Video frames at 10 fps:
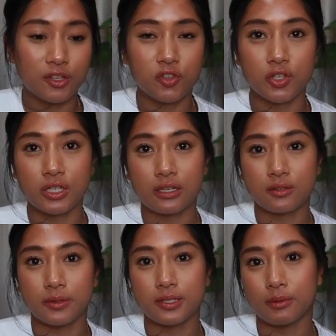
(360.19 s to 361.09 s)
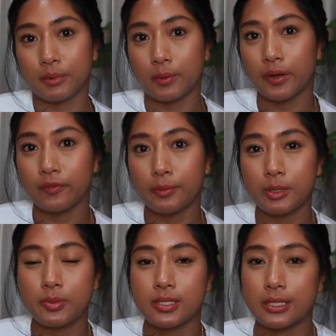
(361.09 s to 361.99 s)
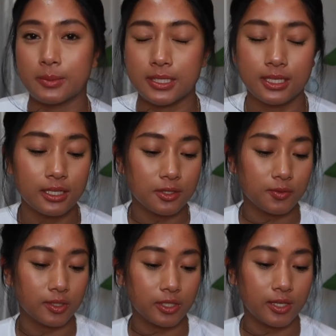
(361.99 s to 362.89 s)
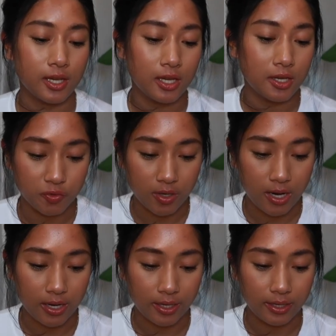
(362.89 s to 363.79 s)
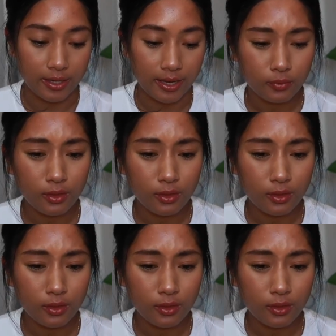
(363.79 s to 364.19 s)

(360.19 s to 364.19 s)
hydration is always number one for me since my skin is really dry.